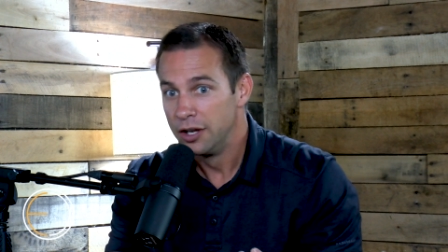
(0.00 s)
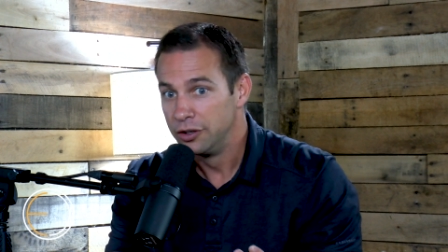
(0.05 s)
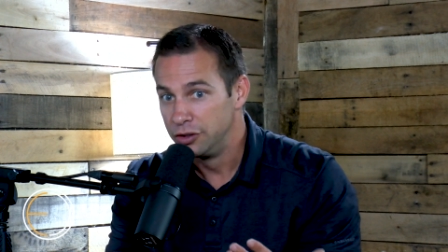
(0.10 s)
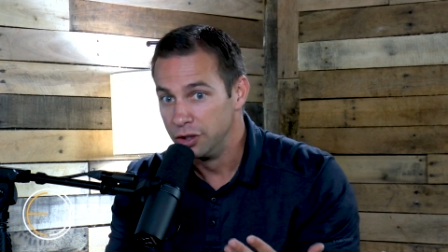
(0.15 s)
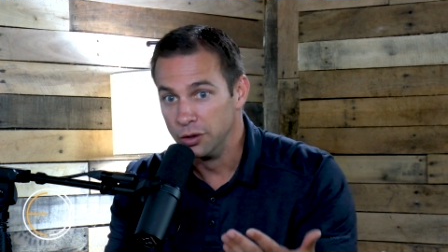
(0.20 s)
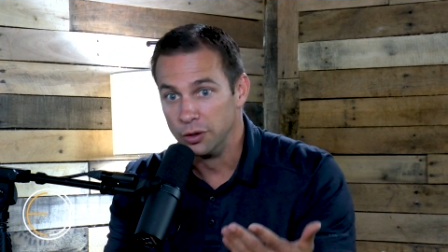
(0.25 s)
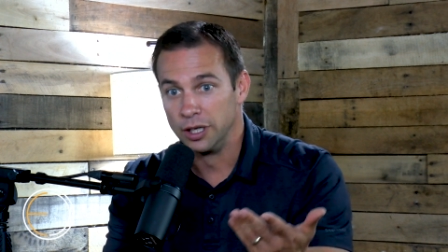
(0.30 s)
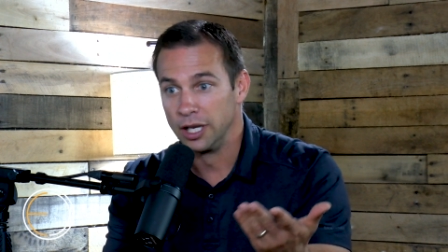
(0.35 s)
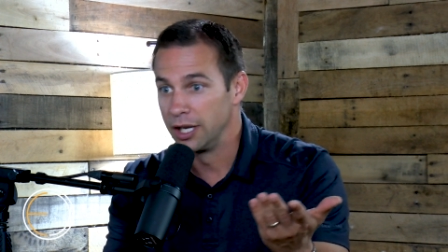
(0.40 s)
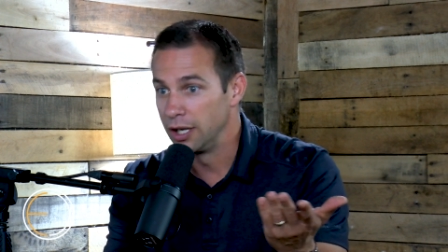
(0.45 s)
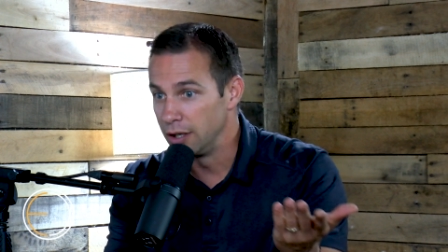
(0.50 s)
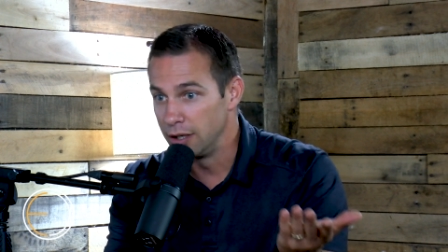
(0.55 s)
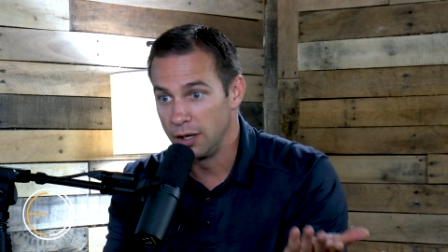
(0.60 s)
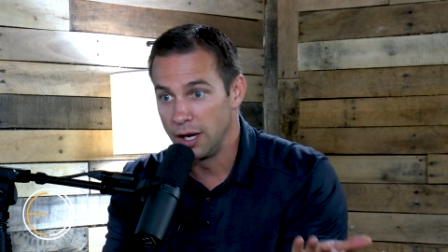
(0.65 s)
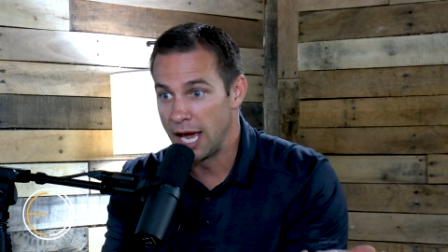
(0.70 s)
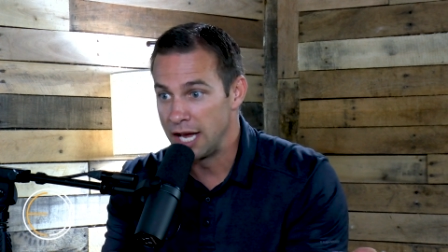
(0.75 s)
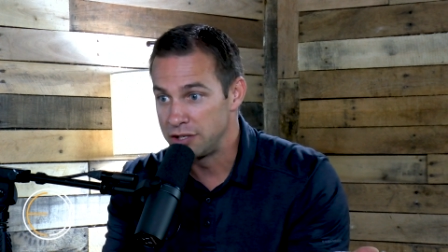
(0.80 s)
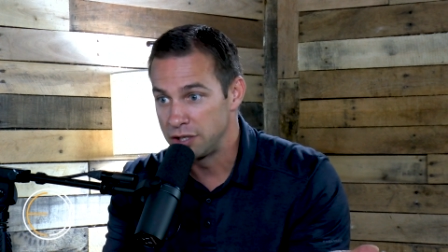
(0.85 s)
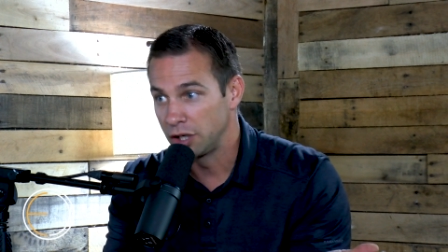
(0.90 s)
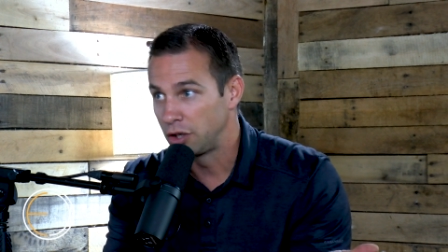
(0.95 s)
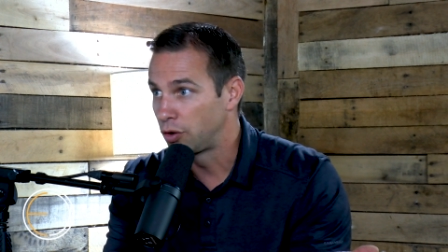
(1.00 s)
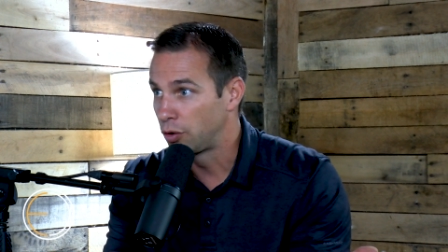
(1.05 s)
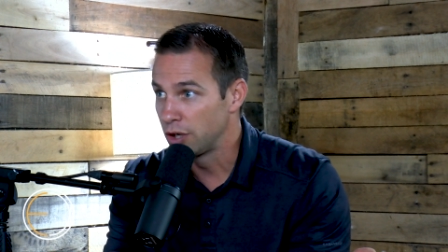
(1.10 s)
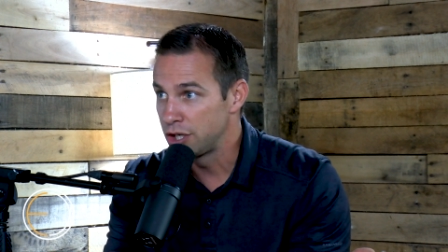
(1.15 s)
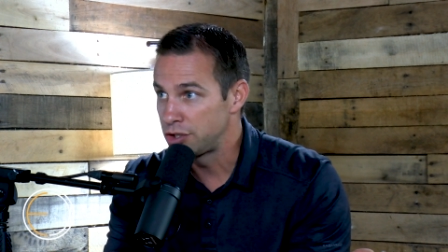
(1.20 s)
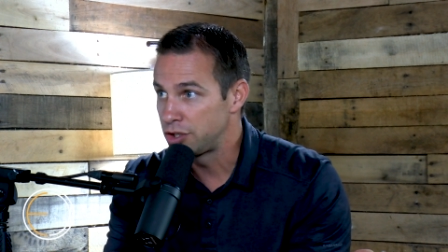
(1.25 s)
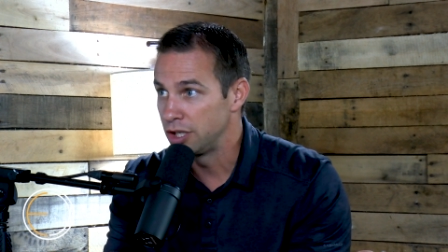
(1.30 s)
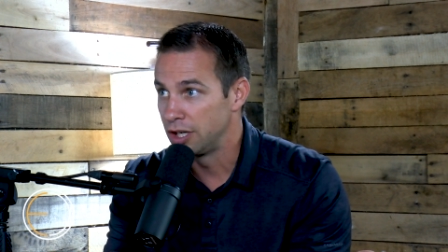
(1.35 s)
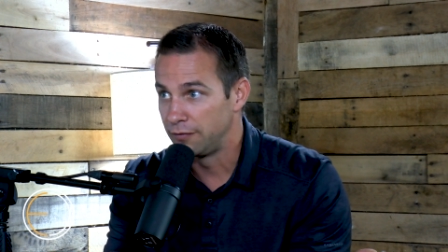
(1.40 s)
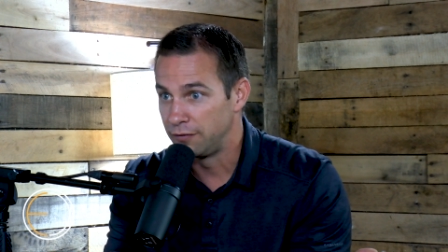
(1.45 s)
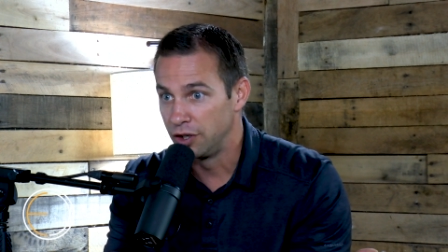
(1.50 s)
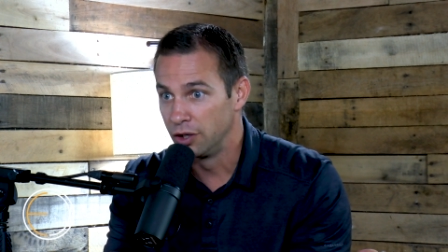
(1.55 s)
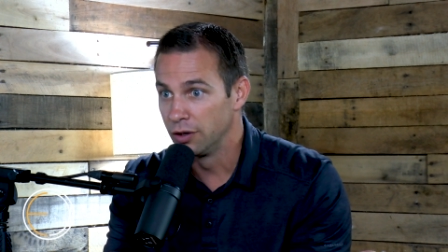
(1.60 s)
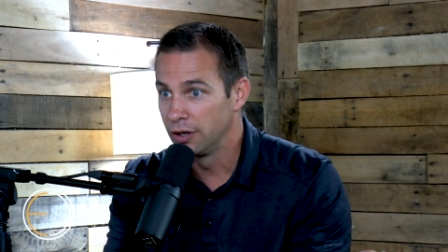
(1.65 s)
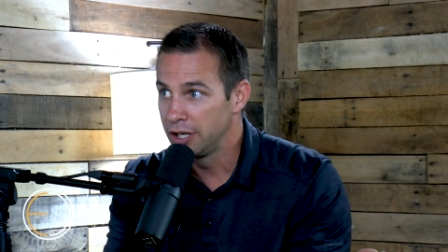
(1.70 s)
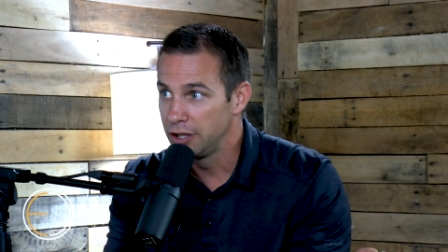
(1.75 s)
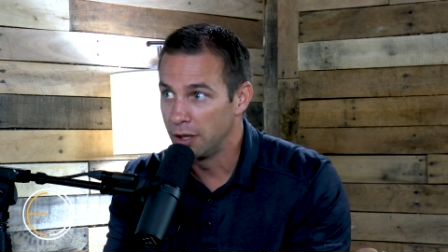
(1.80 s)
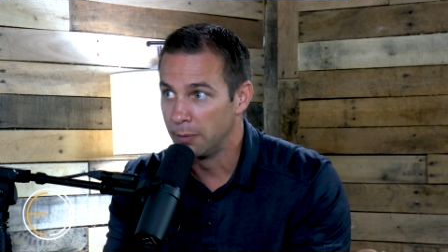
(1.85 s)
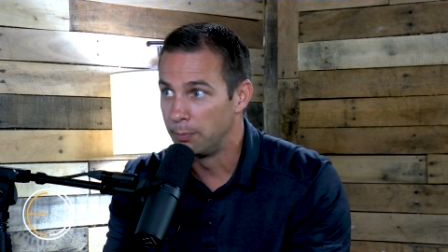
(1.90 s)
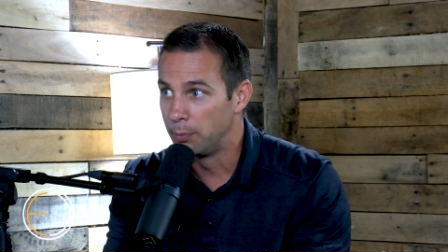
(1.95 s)
dude. Right. As a Christian, if
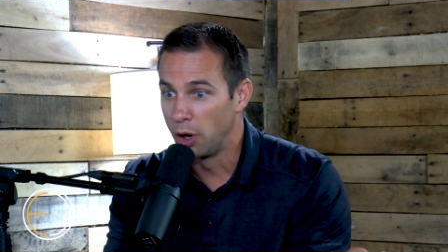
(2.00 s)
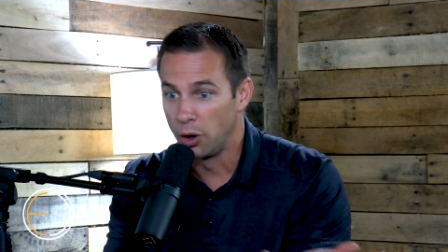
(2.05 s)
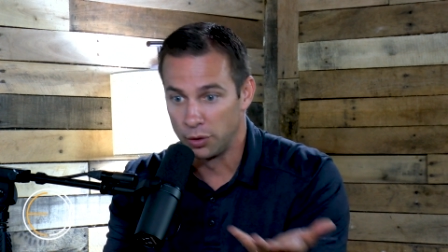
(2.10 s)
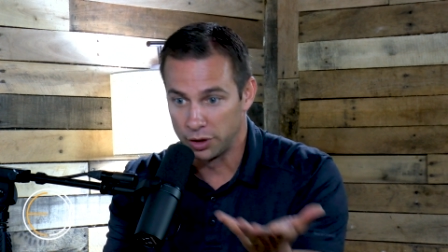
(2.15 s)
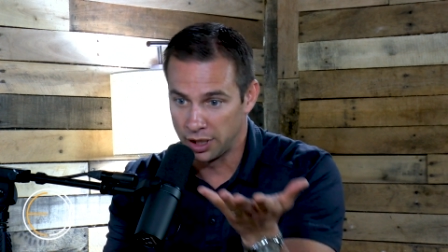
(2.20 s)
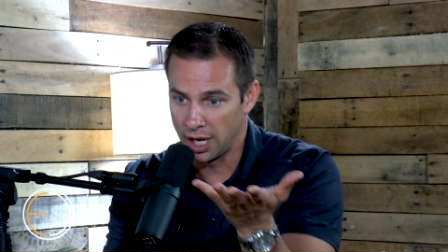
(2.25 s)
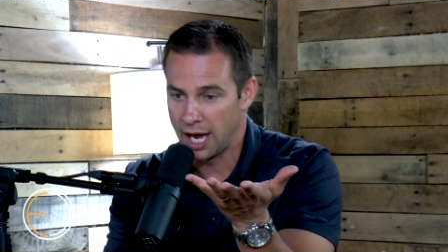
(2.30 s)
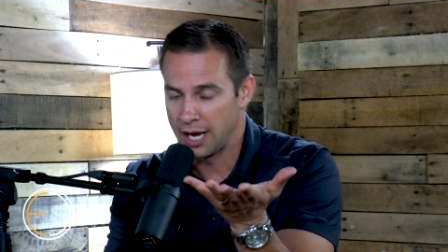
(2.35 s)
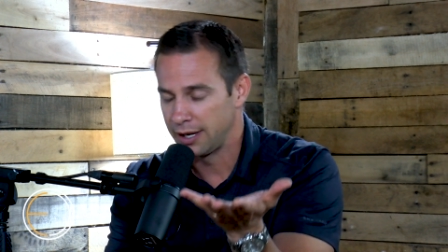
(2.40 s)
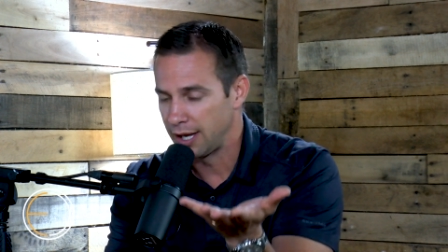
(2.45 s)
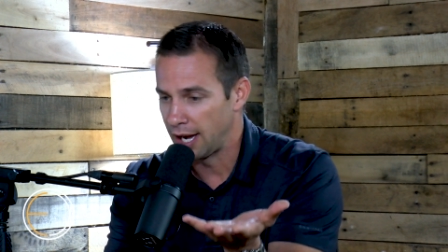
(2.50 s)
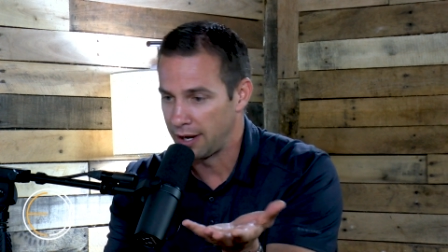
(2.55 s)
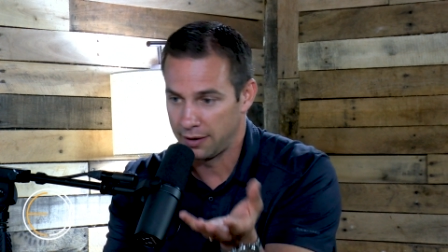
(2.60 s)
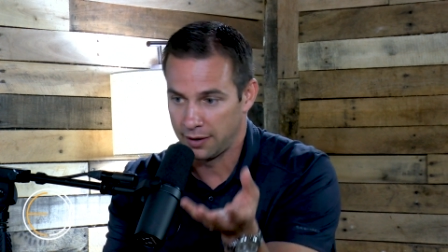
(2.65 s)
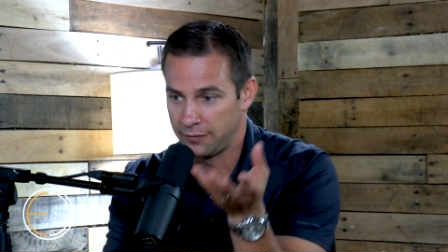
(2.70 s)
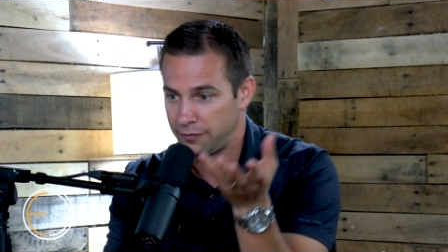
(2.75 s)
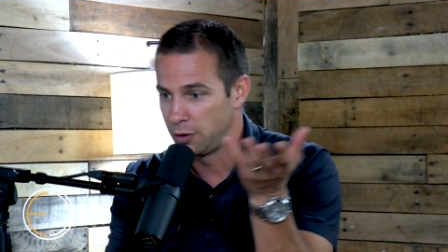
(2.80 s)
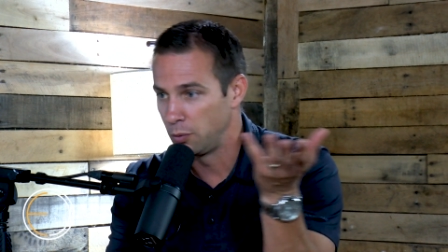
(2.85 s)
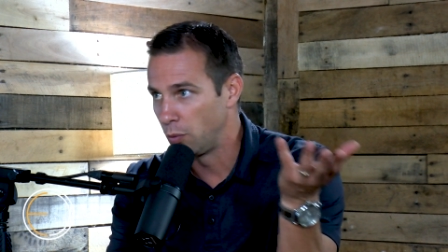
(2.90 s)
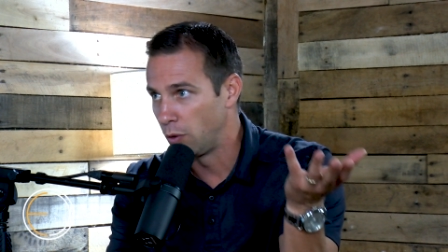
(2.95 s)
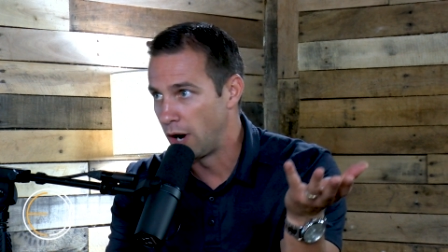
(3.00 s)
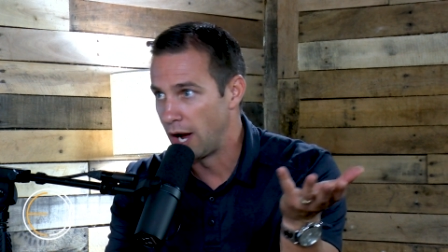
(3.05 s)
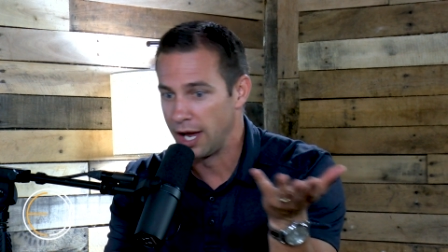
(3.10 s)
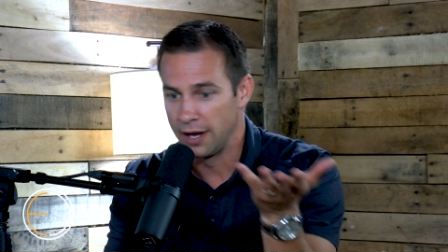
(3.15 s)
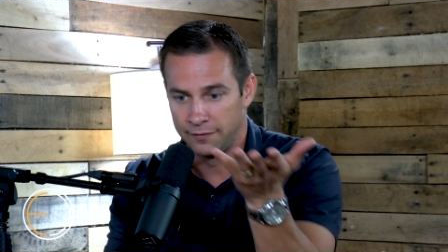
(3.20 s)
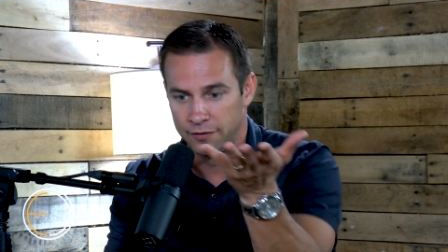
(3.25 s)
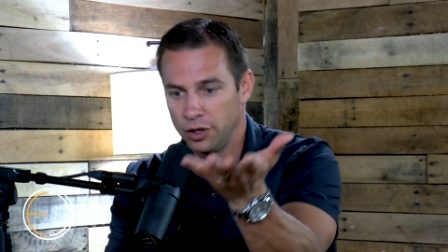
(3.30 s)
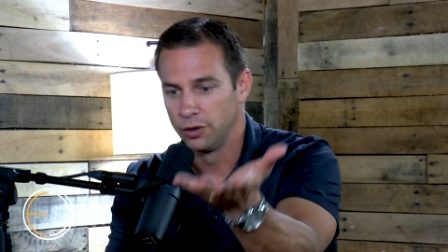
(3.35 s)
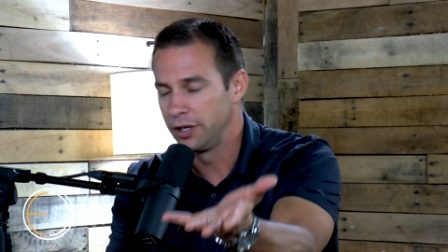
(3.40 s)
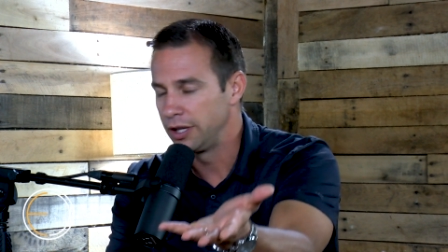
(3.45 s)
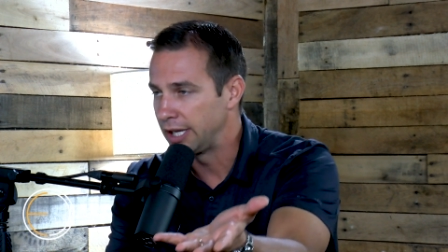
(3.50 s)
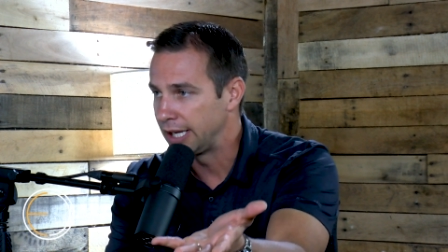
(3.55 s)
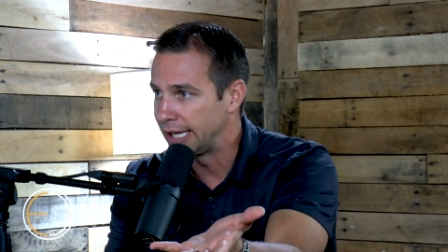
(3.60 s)
you're in the boat, I, I, if you want, if you're in the